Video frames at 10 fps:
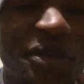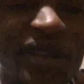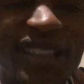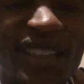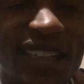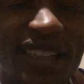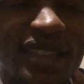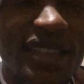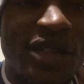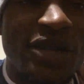give a big
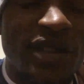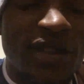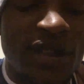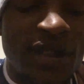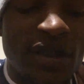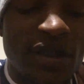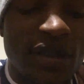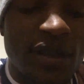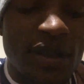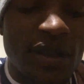thanks out to,
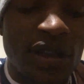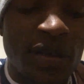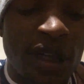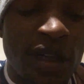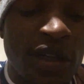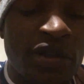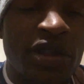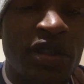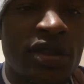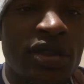you know, my
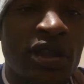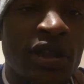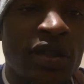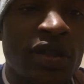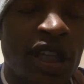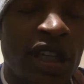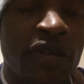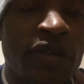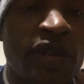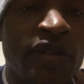coaches, you know,
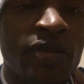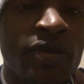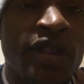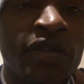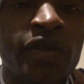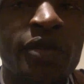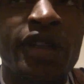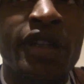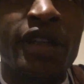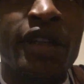definitely as well
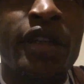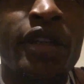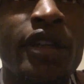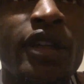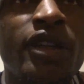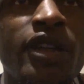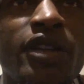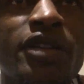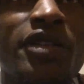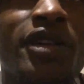for being there,
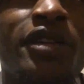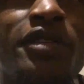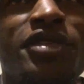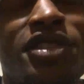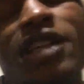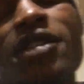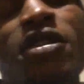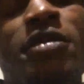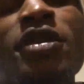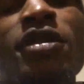you know,
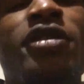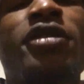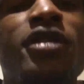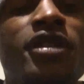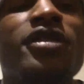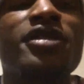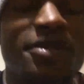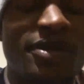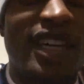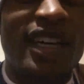checking on me on
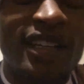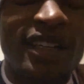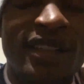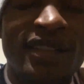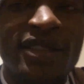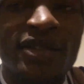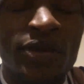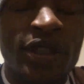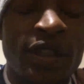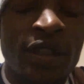some tight ends
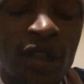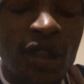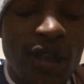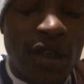as well.